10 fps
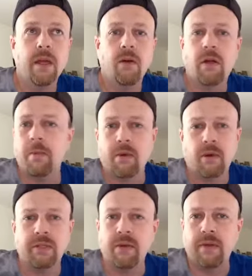couple
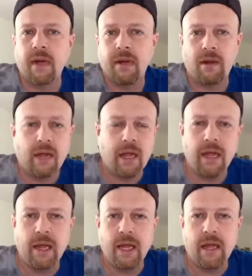girls here and
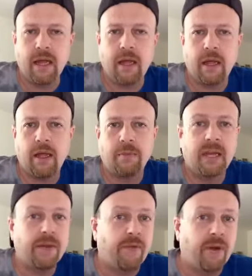there.
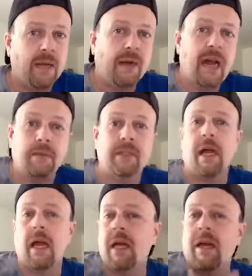Being funny, but it helps.
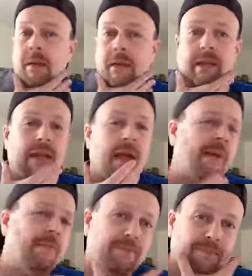Like at the time,
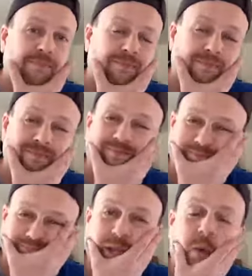I'm
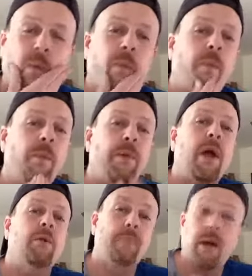
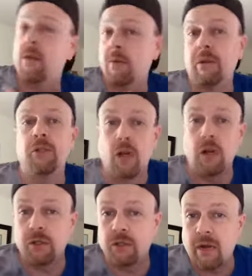better looking when I was
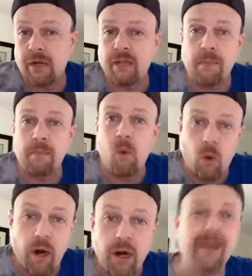younger, so it actually helped
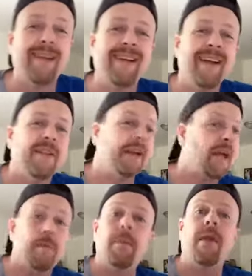more than I
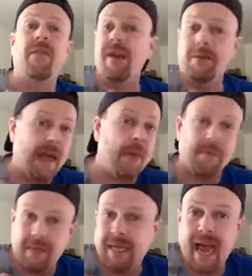am if it would happen
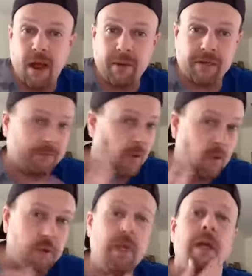to me now because I'm
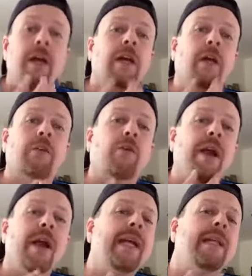old. I got
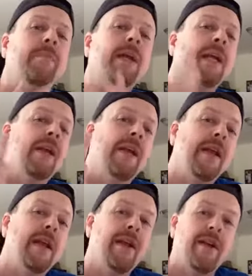gray and a beard
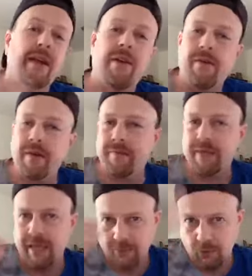here, and
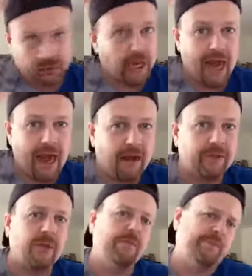losing hair.
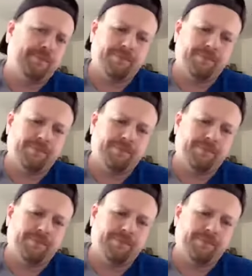So,